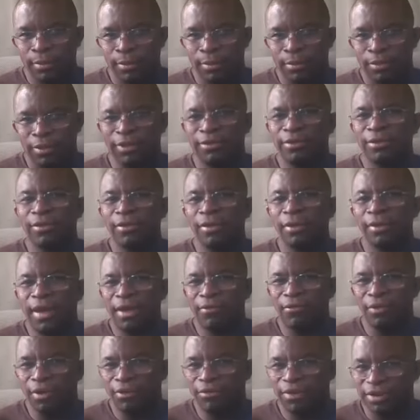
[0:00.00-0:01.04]
This is the
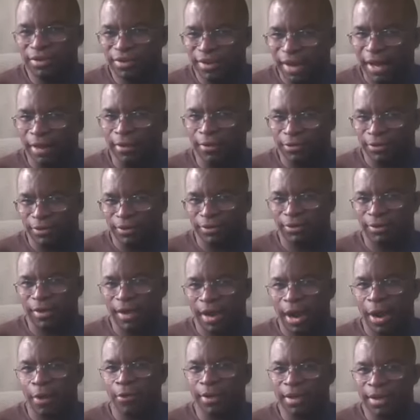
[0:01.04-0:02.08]
level of intelligence
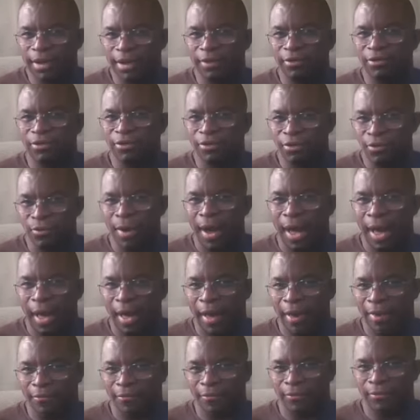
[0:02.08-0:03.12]
that our kids do
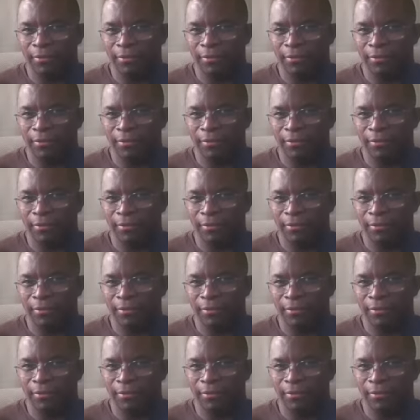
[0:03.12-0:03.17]
have.